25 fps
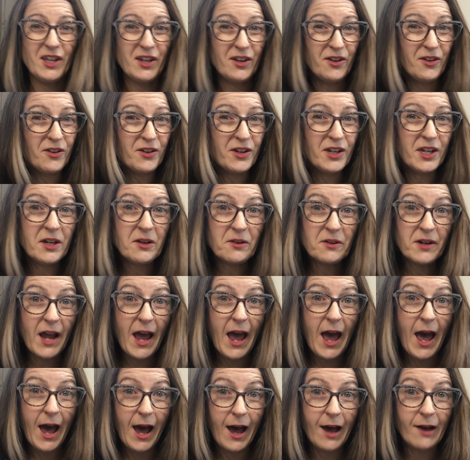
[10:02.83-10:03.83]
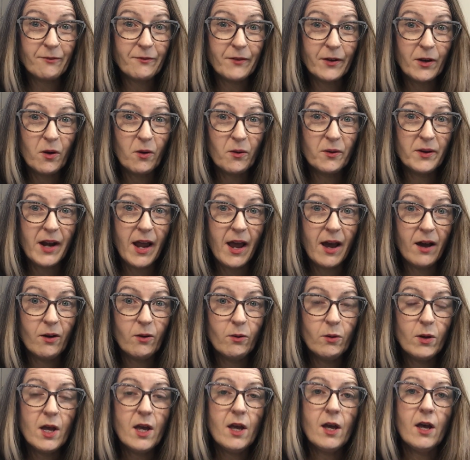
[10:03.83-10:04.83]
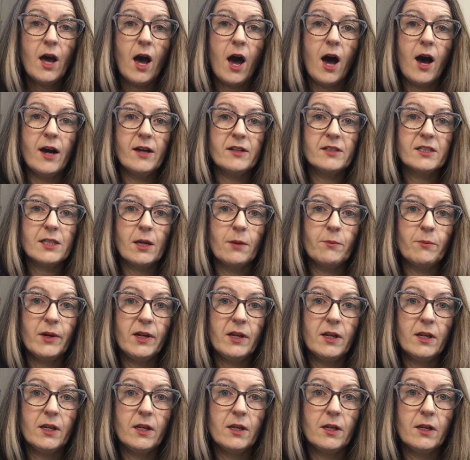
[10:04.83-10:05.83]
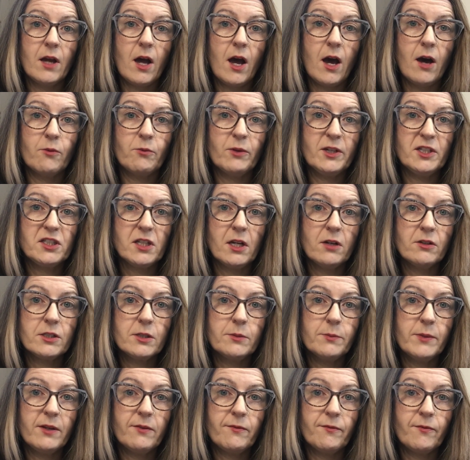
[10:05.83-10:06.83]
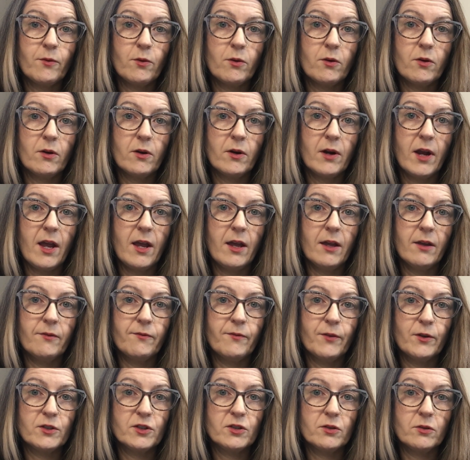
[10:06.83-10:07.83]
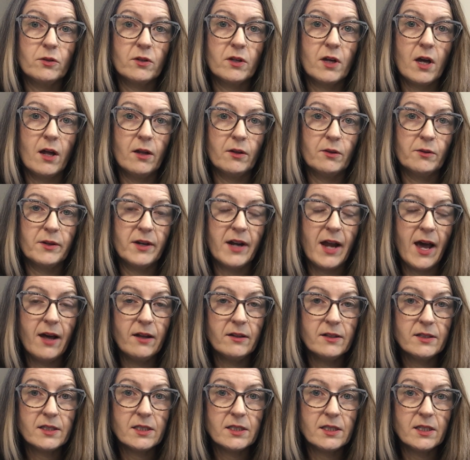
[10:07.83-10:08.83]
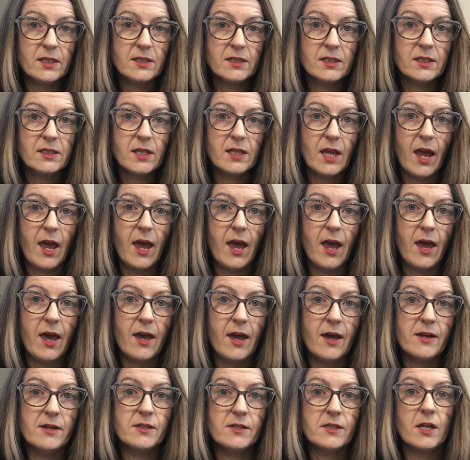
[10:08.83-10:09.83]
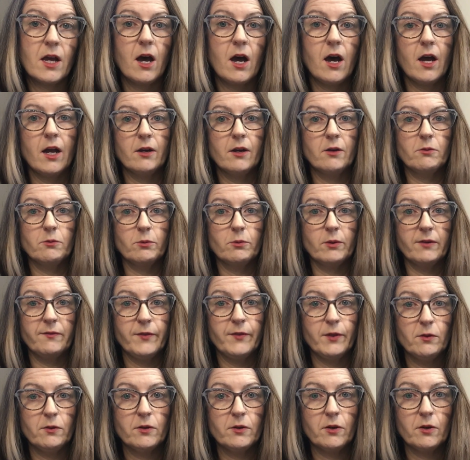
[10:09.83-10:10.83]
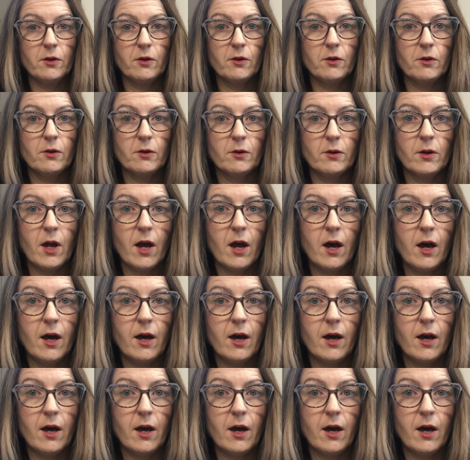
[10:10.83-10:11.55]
year and a half ago now, somebody reached out to me for a virtual color analysis, and I reviewed her